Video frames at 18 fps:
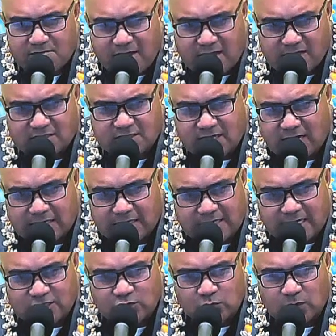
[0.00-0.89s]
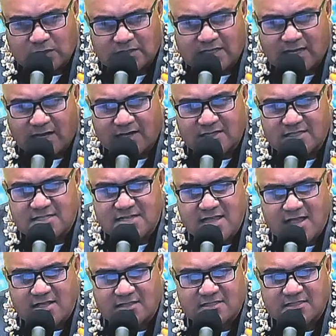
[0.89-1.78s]
my sight. That's what God
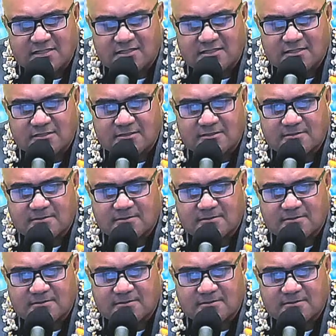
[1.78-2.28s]
says.